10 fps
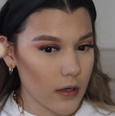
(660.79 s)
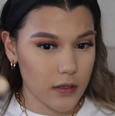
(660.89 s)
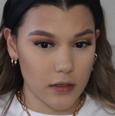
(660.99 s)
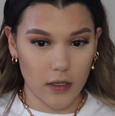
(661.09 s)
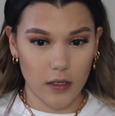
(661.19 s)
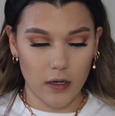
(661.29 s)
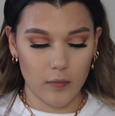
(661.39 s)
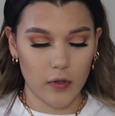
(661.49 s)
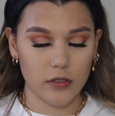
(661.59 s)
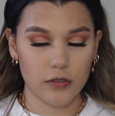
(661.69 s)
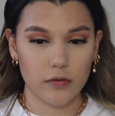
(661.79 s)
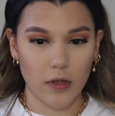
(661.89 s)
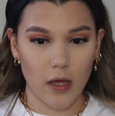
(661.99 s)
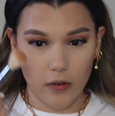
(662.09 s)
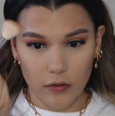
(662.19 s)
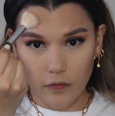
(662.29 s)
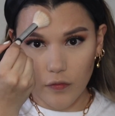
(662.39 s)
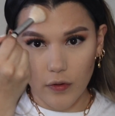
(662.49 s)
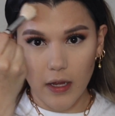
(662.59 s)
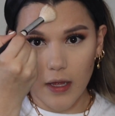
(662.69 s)
and then I'm going to do that on the
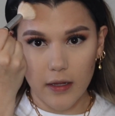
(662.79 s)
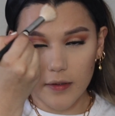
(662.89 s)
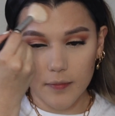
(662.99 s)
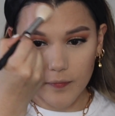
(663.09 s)
forehead.